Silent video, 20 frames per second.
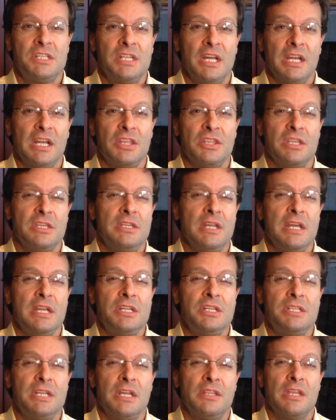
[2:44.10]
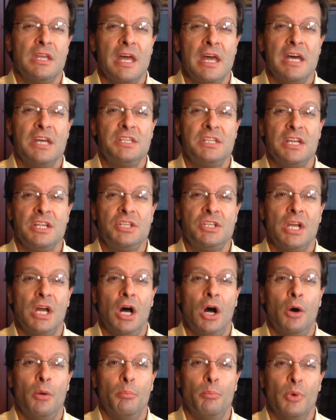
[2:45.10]
Second, the data set that
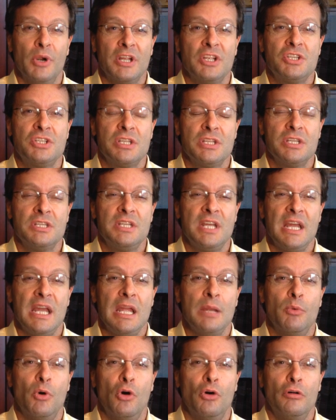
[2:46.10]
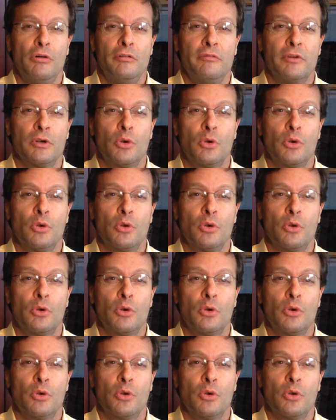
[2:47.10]
SHL brings to the table